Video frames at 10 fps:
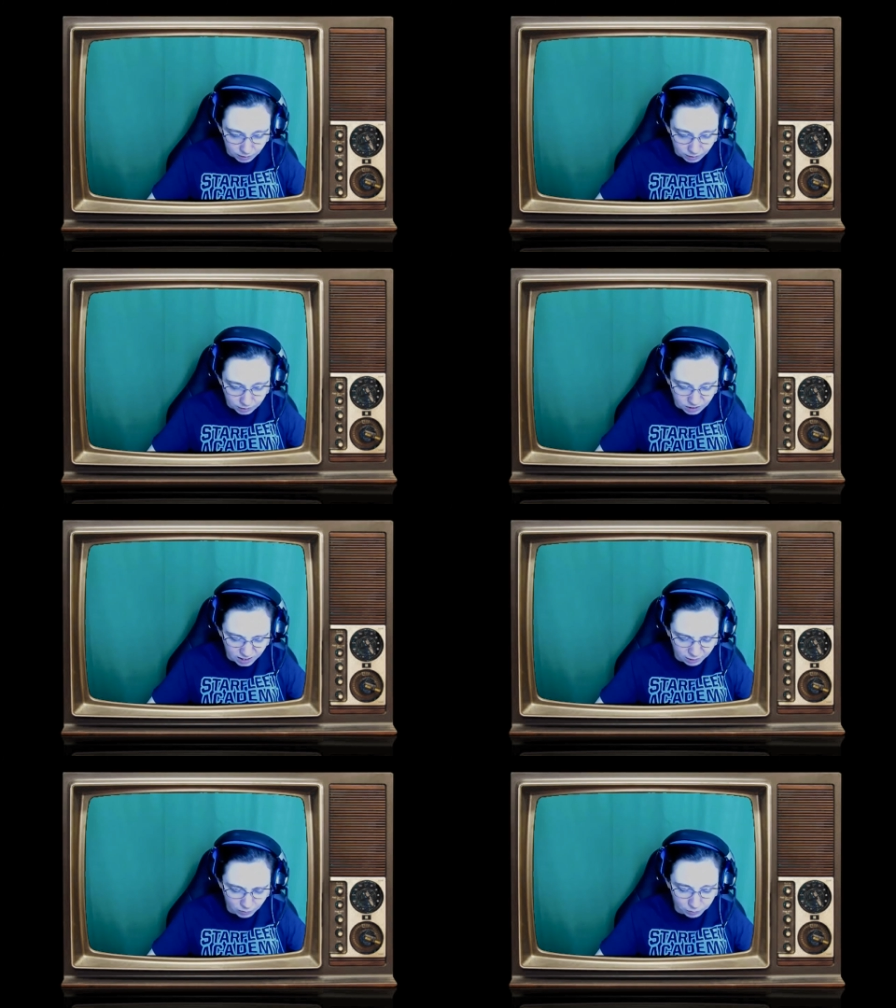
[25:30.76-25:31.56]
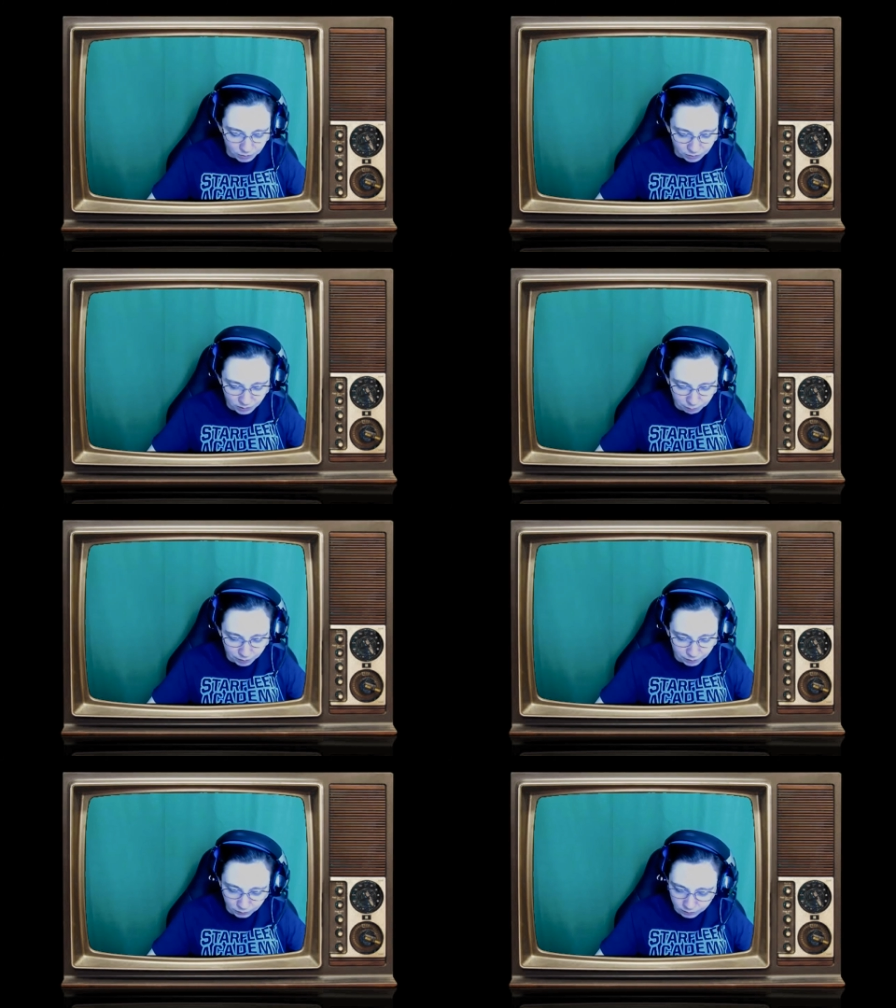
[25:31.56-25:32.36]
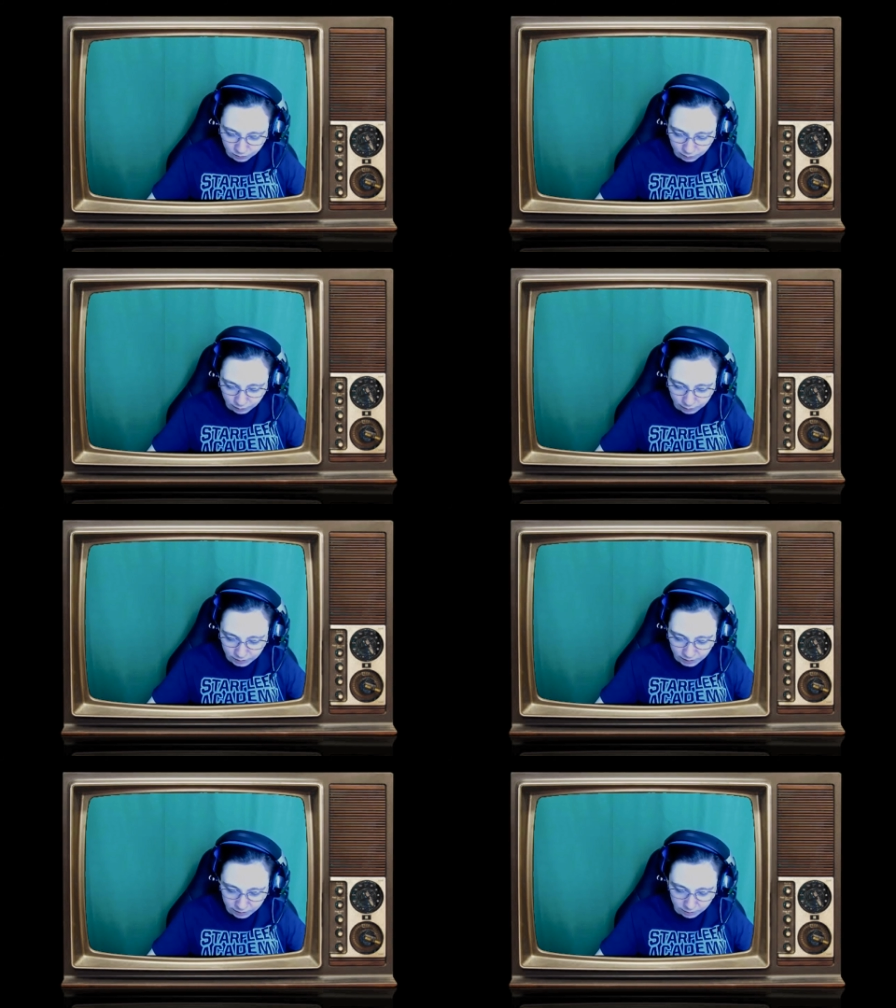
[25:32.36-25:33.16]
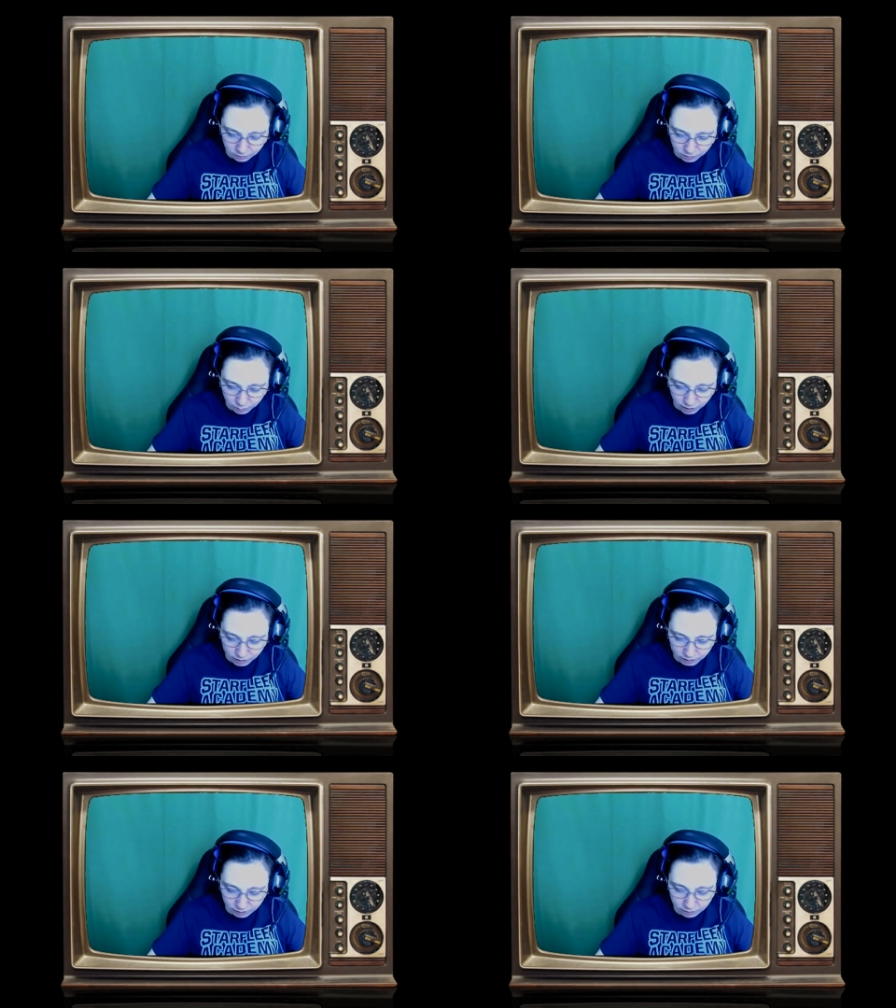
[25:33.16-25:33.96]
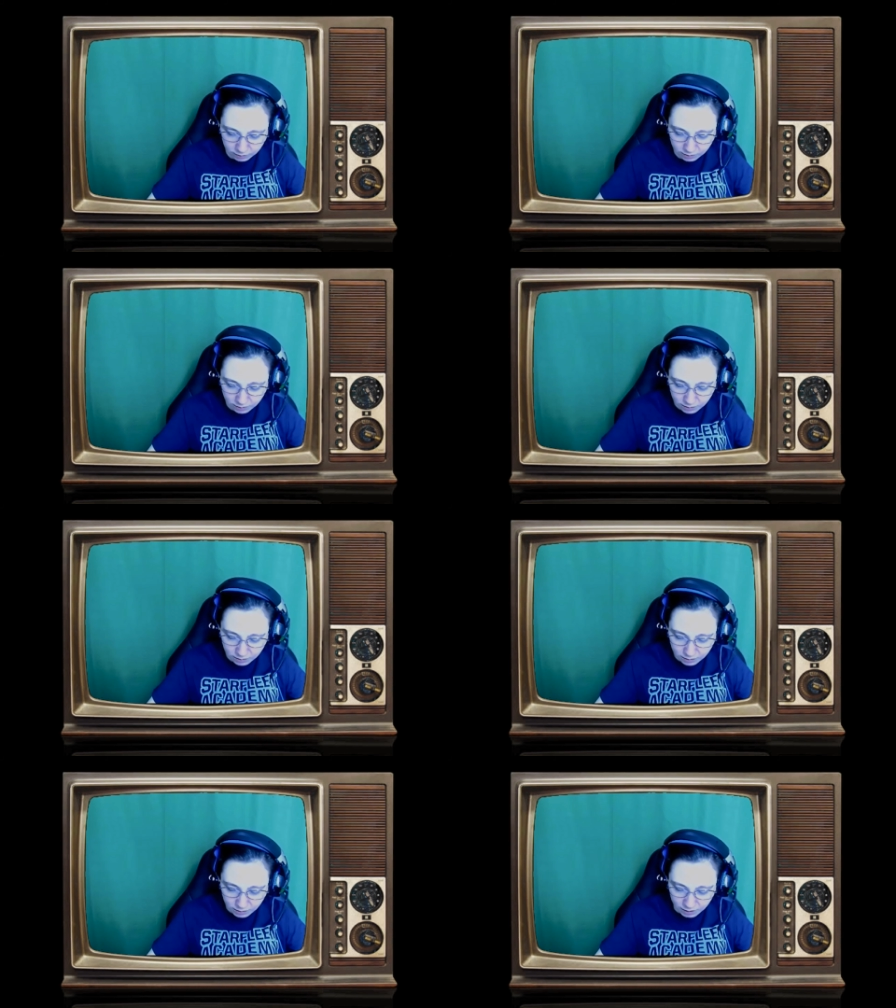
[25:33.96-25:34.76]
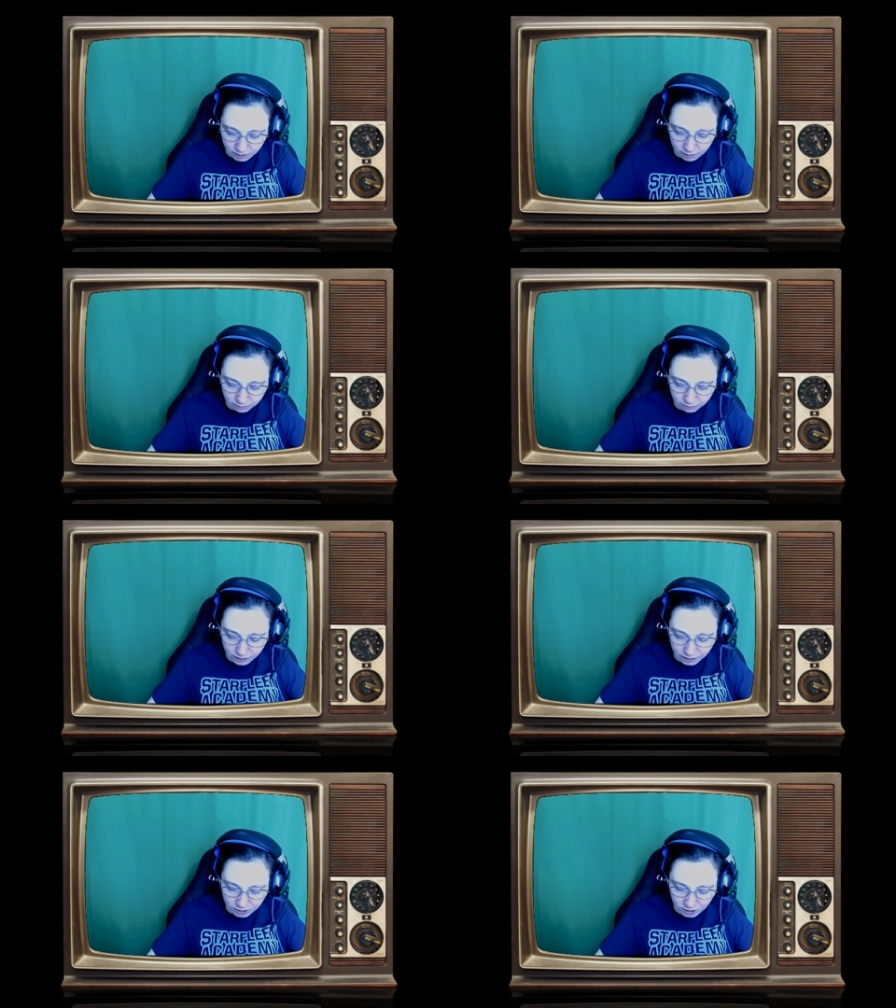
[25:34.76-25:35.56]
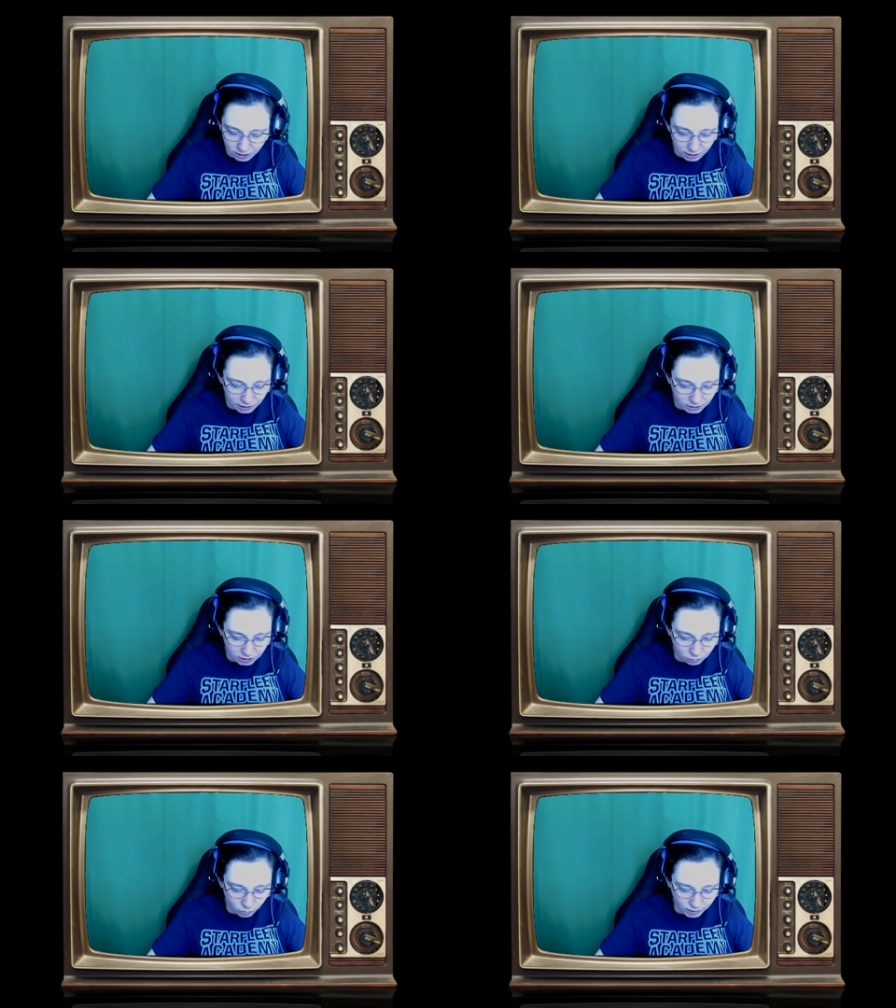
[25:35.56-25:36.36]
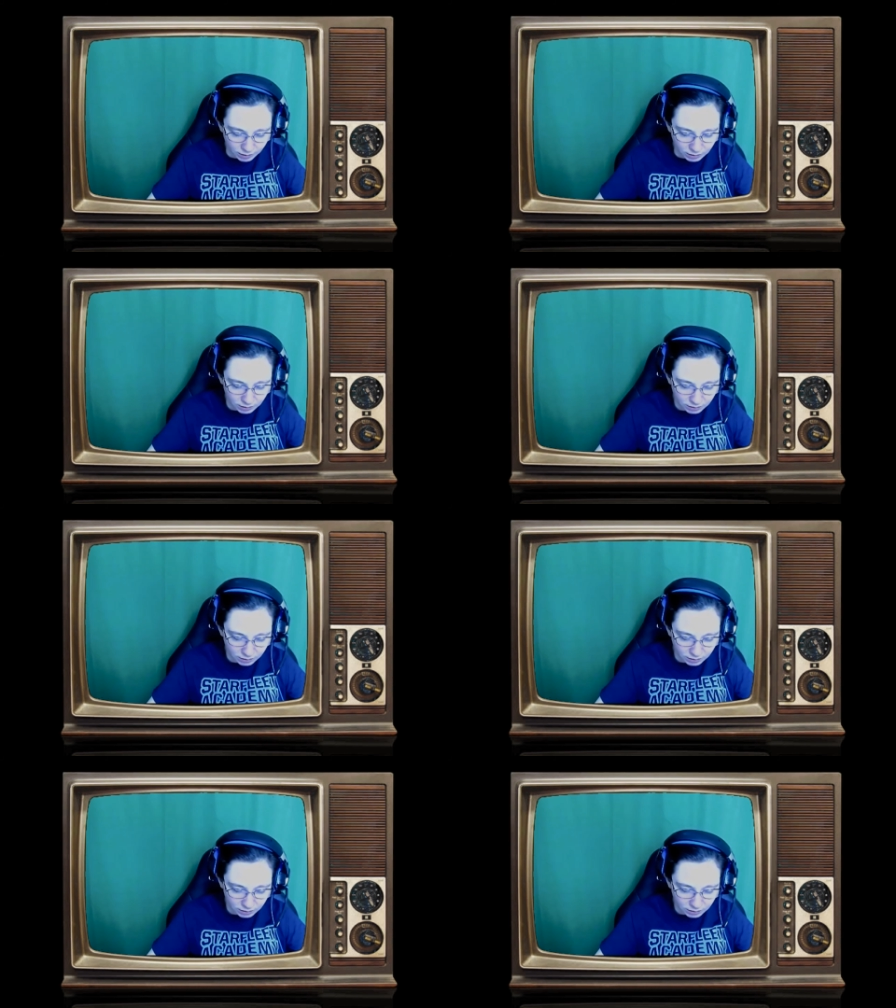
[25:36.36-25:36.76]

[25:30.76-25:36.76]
She then removed the bones from the dead girl's body, eating the flesh as she went.